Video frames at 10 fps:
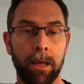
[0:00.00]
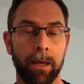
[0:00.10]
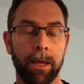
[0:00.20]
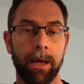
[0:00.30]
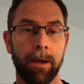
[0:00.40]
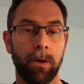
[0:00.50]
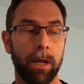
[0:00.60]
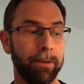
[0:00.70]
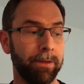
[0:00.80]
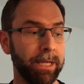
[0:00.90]
Now,
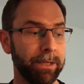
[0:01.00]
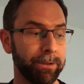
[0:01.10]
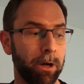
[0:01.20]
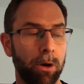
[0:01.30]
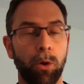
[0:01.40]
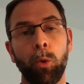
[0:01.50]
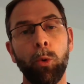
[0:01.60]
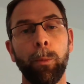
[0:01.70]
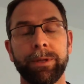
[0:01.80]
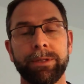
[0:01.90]
these are
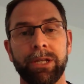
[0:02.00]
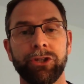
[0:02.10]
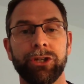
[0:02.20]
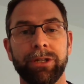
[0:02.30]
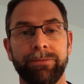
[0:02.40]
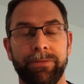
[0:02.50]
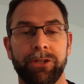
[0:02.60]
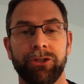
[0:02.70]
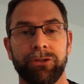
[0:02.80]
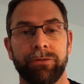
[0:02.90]
all potentially
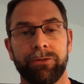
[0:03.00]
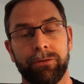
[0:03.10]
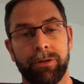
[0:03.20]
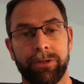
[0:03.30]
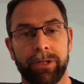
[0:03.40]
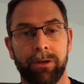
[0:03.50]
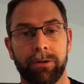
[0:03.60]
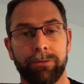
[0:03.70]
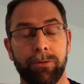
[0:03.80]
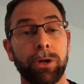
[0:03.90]
features of psoriatic
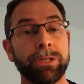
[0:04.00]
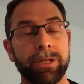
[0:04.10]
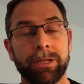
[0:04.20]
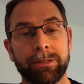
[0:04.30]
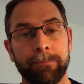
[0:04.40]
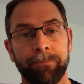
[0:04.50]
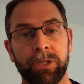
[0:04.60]
arthritis.